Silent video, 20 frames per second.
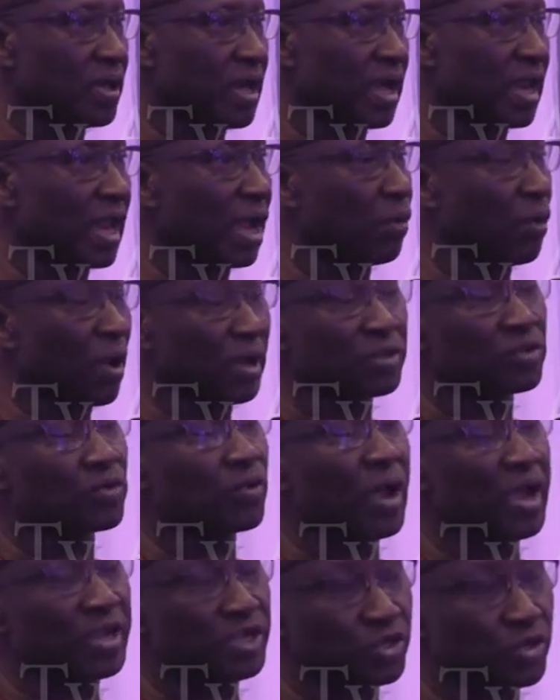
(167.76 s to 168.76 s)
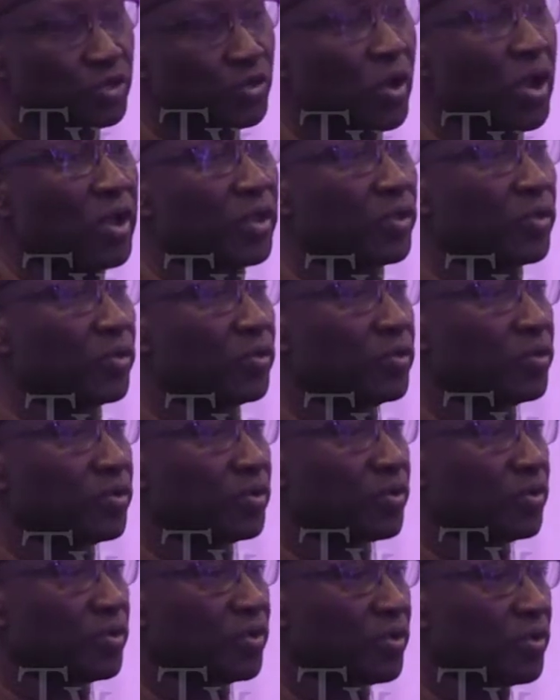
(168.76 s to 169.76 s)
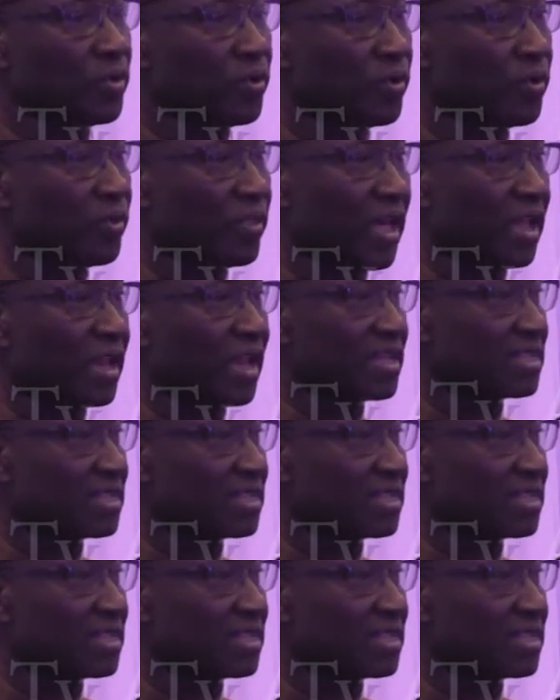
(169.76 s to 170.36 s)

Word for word: And I want to assure you that